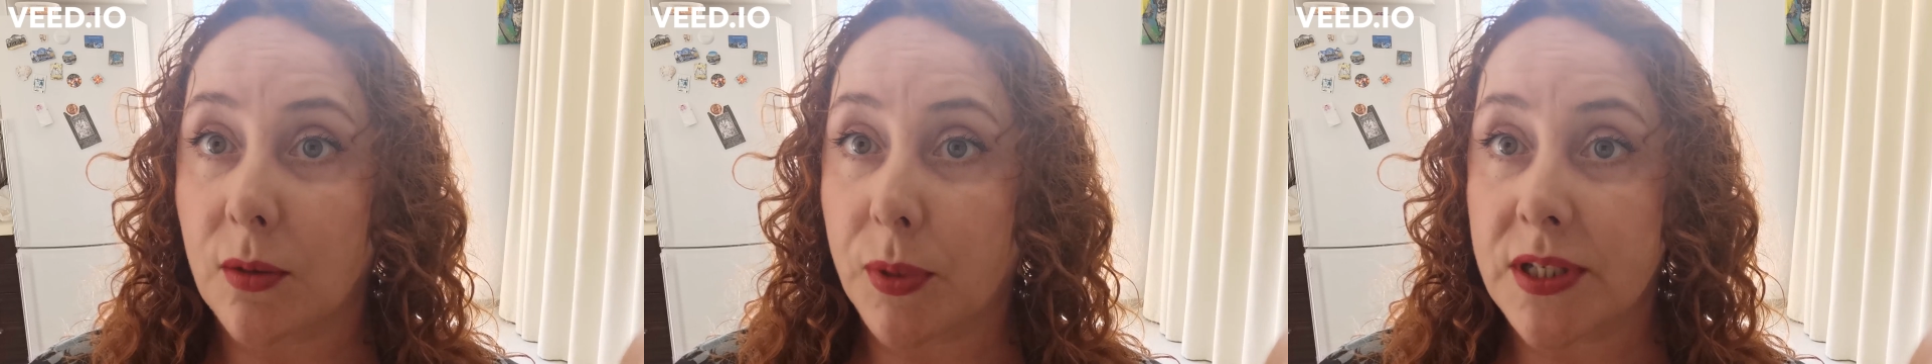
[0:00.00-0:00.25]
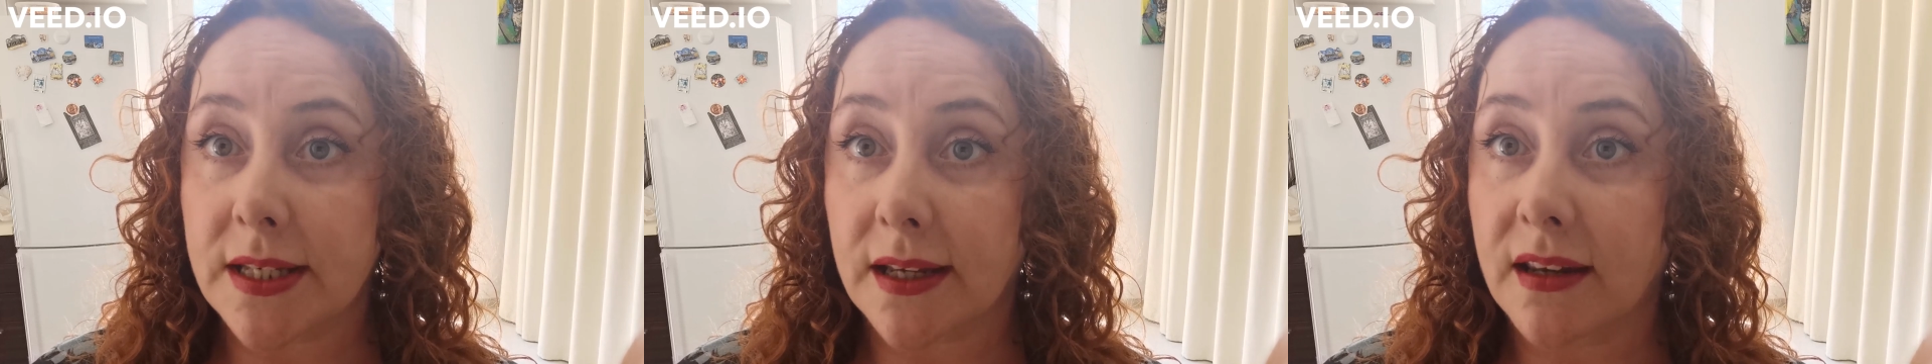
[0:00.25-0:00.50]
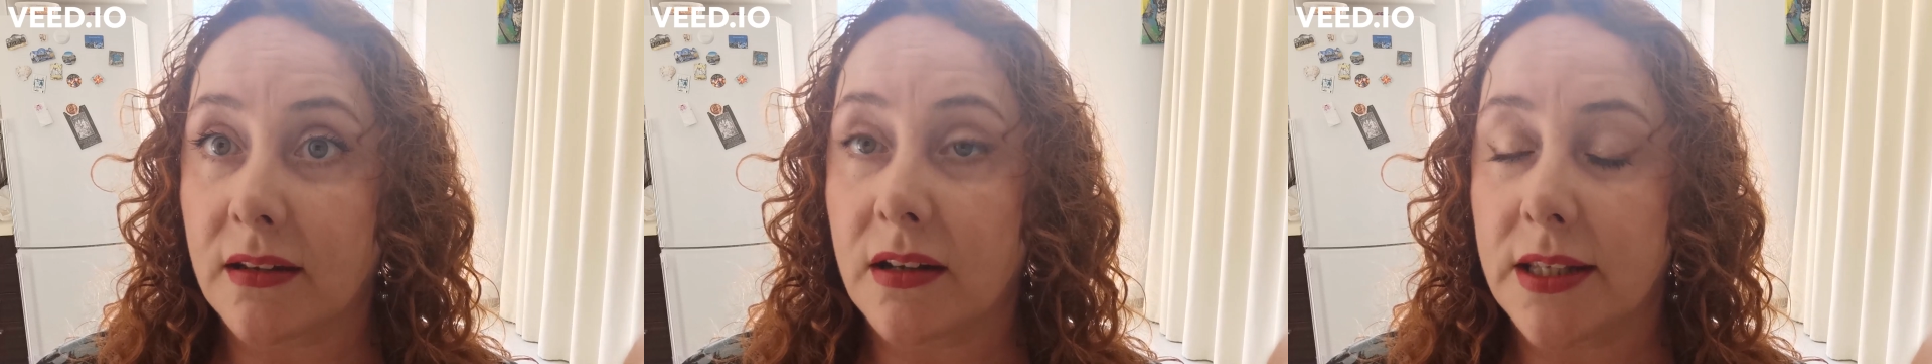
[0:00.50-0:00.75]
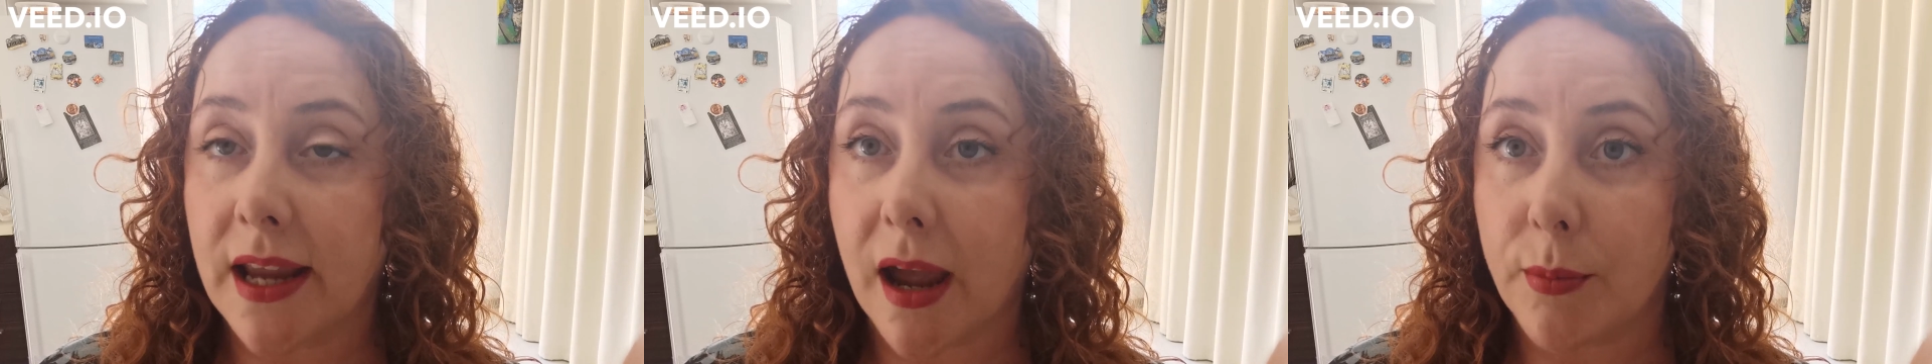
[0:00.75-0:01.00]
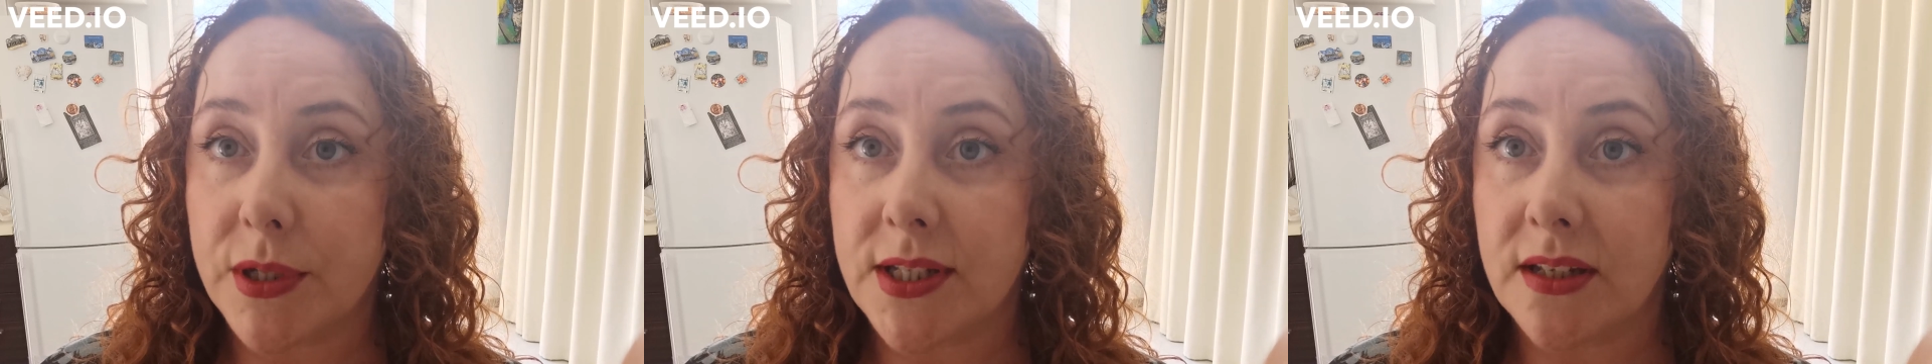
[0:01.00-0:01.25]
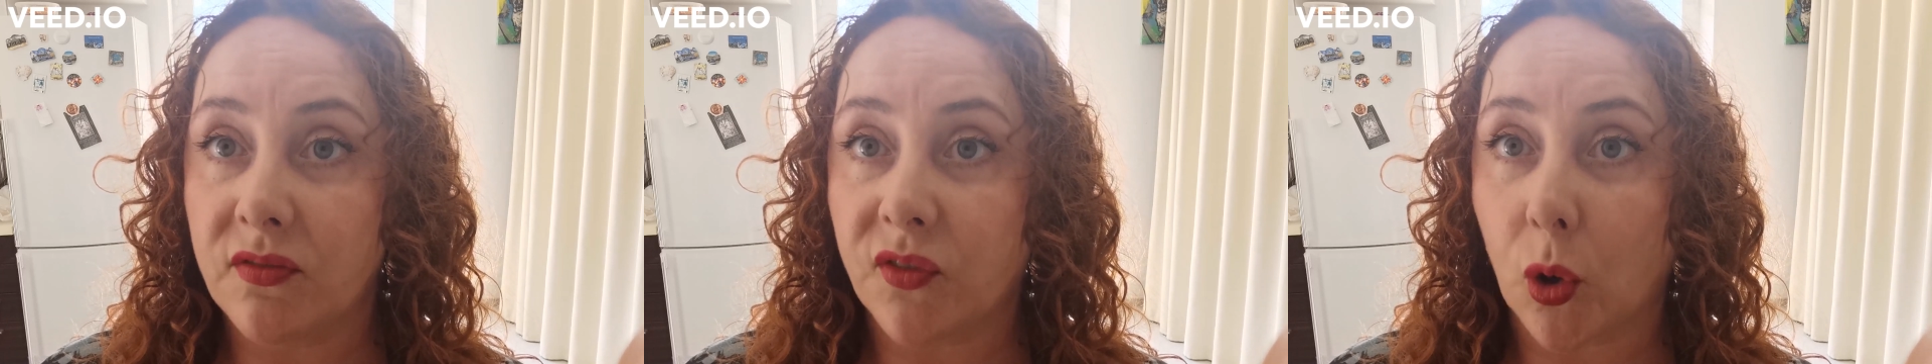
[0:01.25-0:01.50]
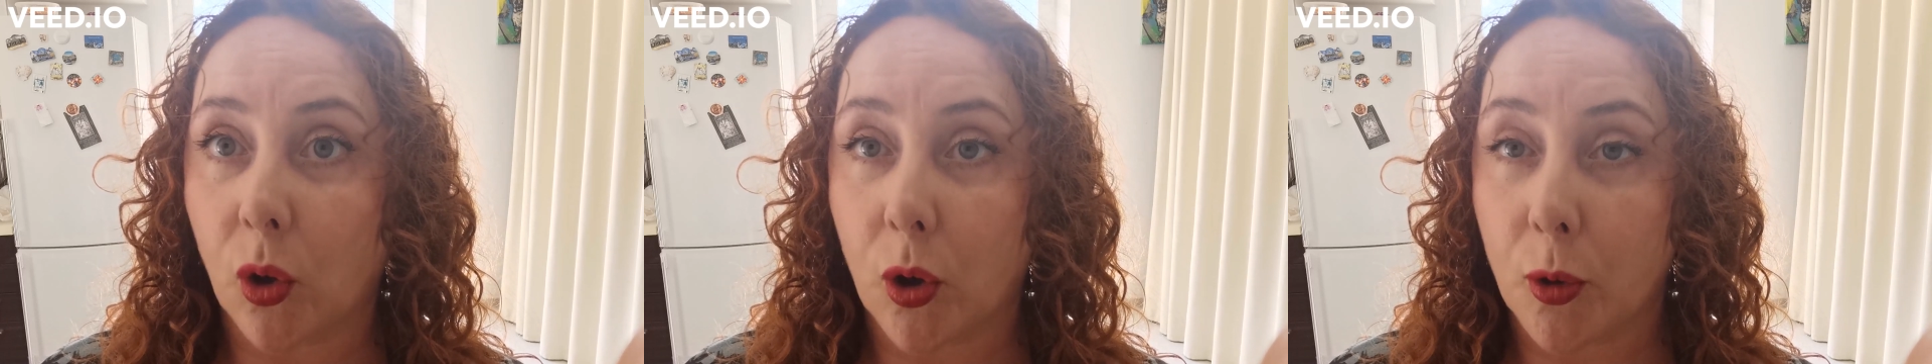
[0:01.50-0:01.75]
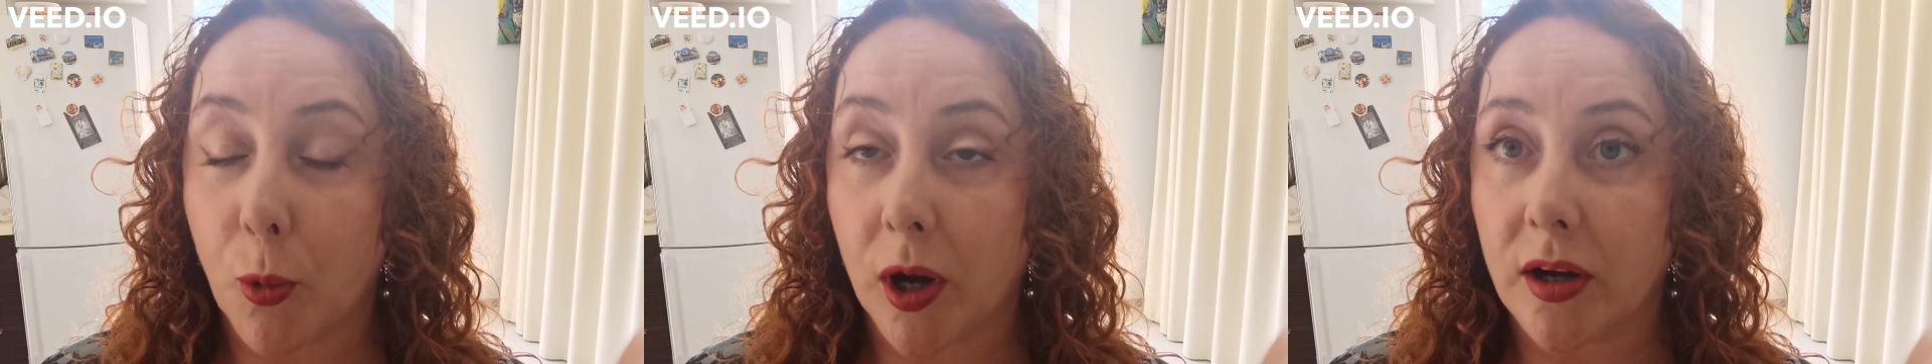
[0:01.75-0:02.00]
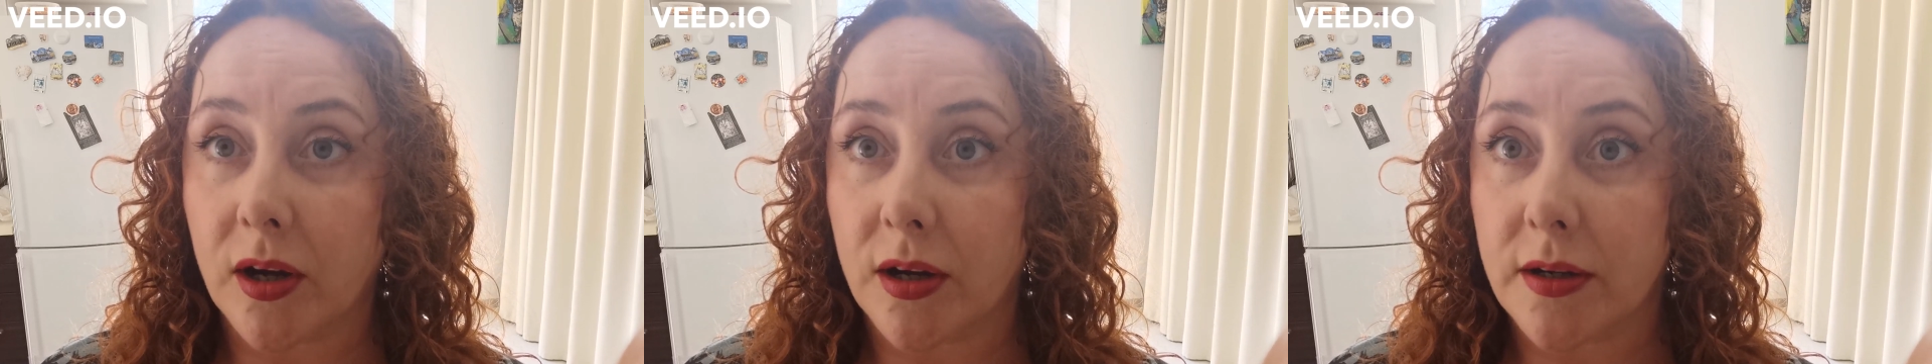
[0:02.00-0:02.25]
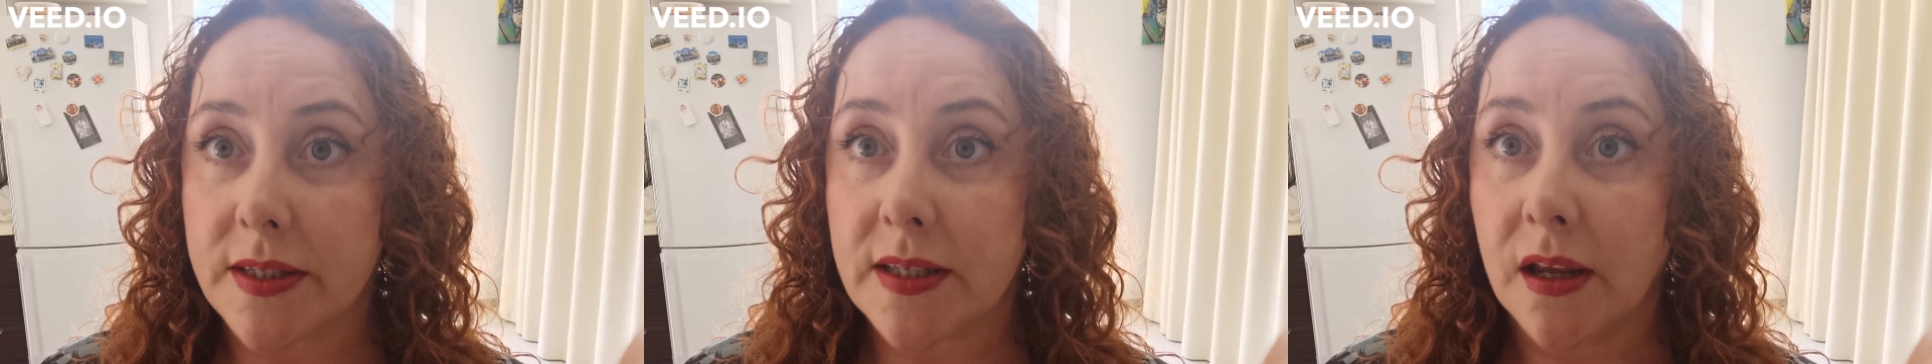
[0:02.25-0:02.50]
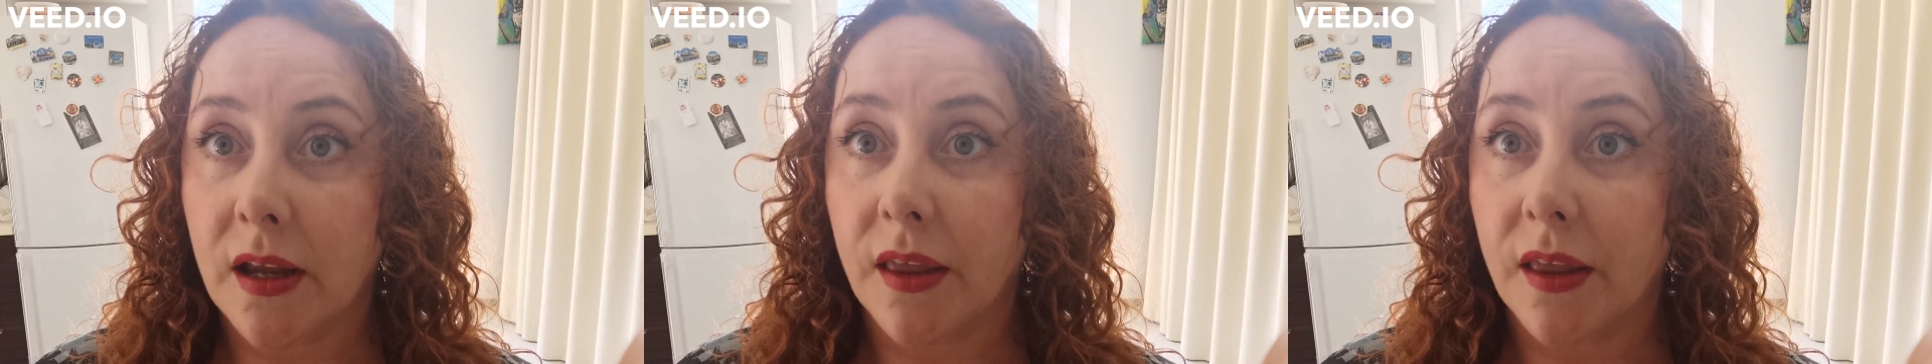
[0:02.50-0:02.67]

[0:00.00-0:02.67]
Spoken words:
particularly Aberdeen for oil workers,